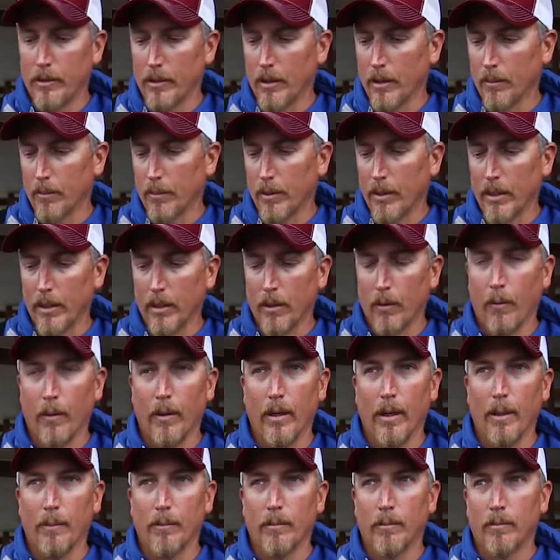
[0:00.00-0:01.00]
umbrella when
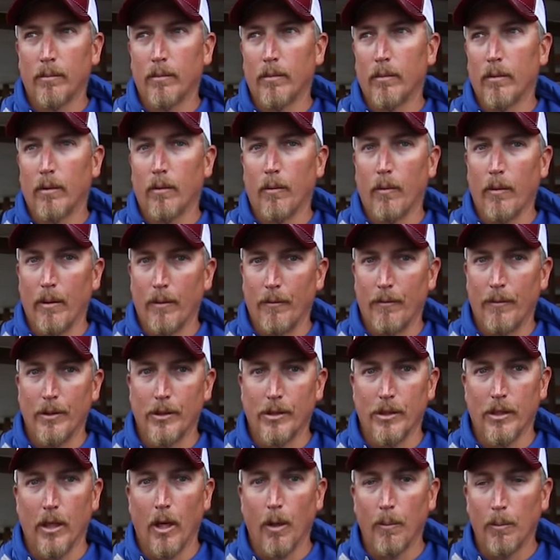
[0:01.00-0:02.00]
I'm
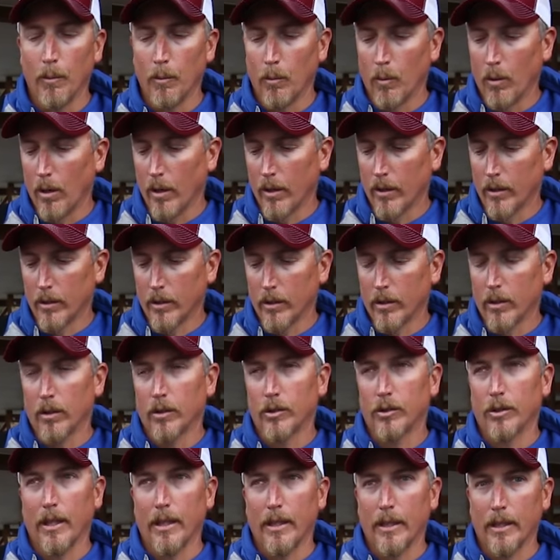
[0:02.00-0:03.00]
fishing open water or
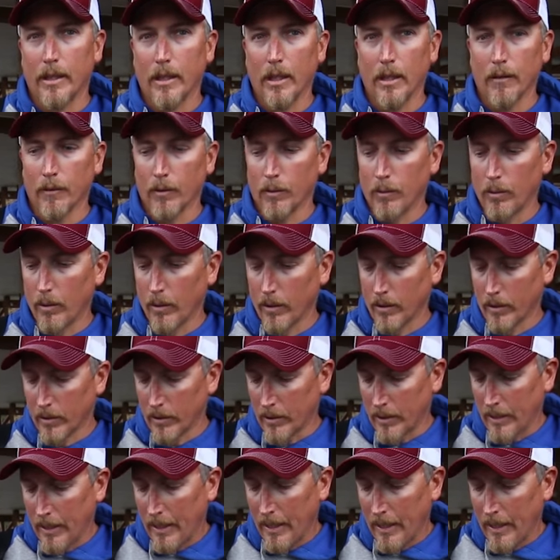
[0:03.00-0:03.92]
trying to cover water.